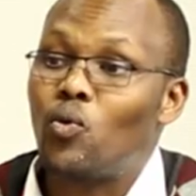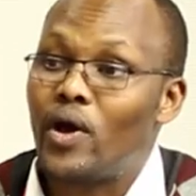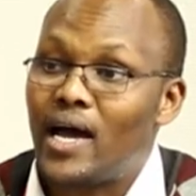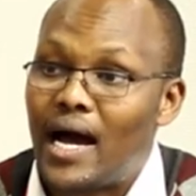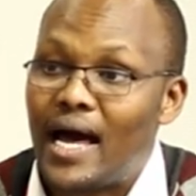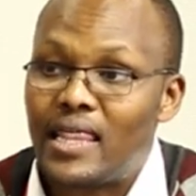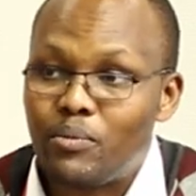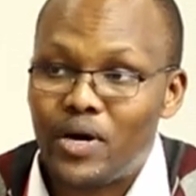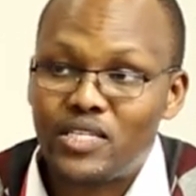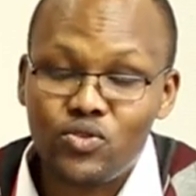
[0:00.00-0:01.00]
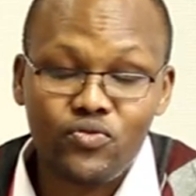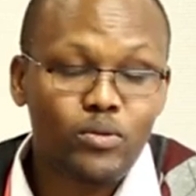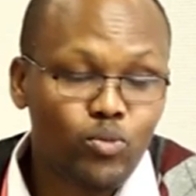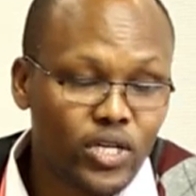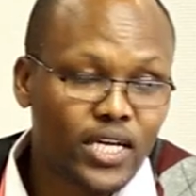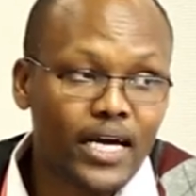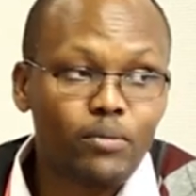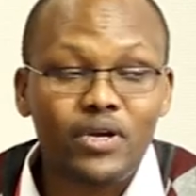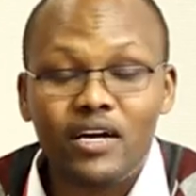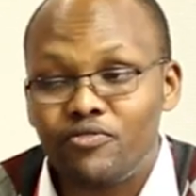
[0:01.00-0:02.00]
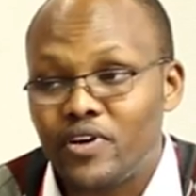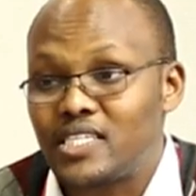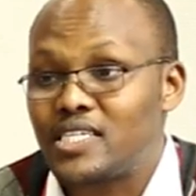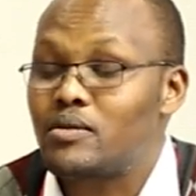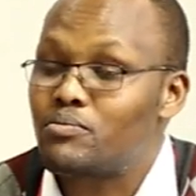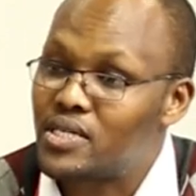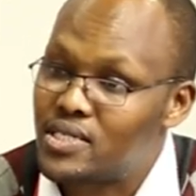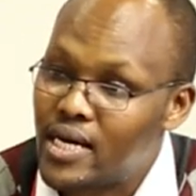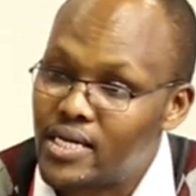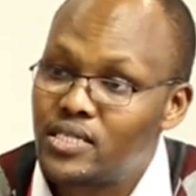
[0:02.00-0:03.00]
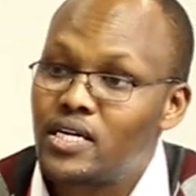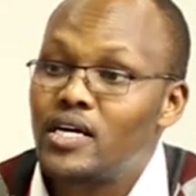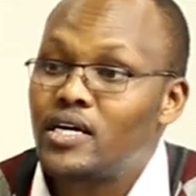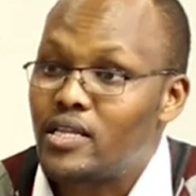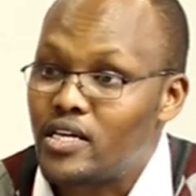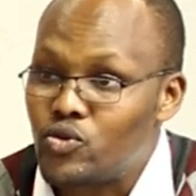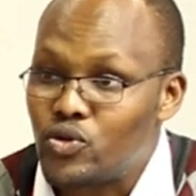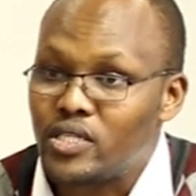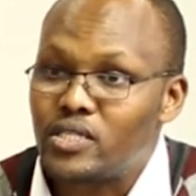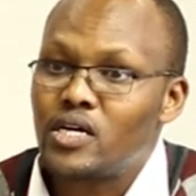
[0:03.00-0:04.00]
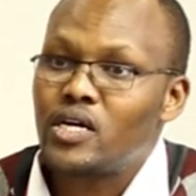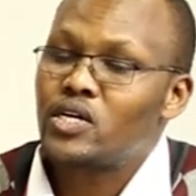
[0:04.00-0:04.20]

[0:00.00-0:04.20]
where other parts of the body can be affected besides the joints.